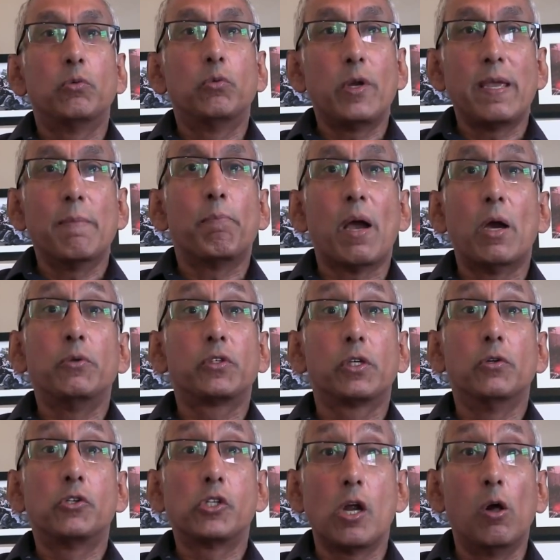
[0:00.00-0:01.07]
to reimpose
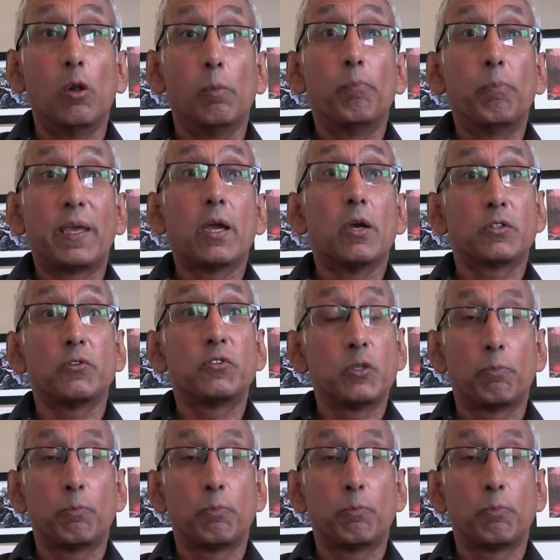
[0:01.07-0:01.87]
control because of